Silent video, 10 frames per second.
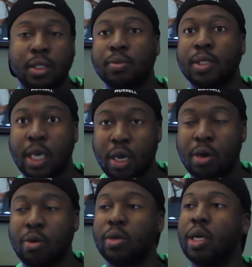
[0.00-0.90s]
was
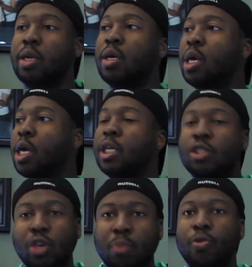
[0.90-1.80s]
killed, and he's
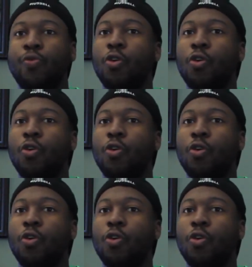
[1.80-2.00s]
just trying to move